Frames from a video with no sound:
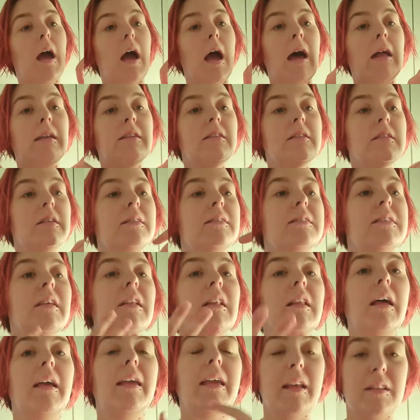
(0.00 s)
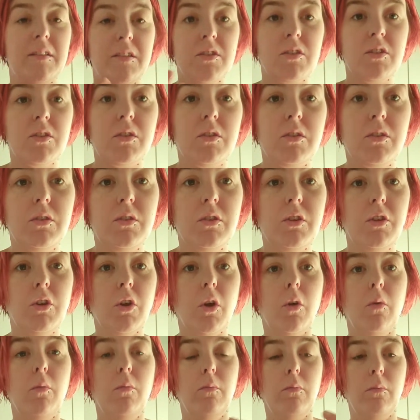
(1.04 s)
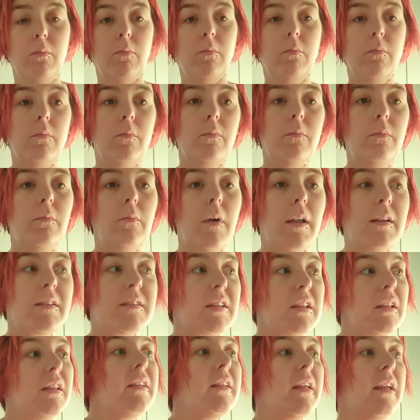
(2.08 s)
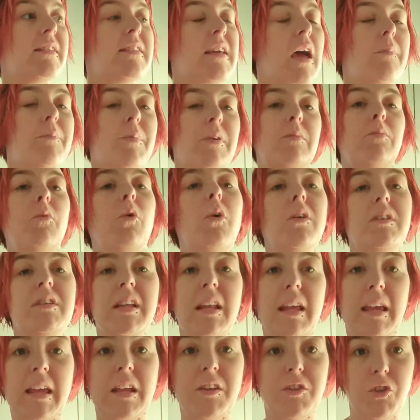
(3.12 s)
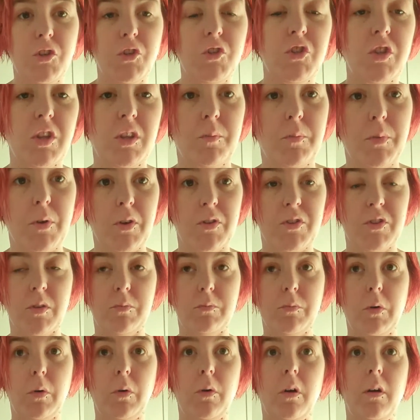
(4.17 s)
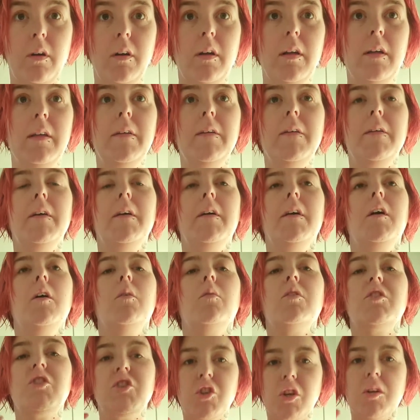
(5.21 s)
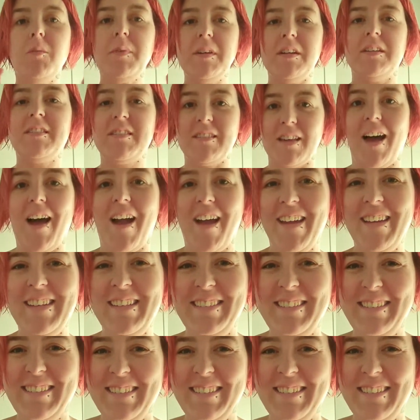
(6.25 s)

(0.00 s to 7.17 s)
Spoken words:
until I get, until it's happened more, until I get used to the person more, which should have been a sign,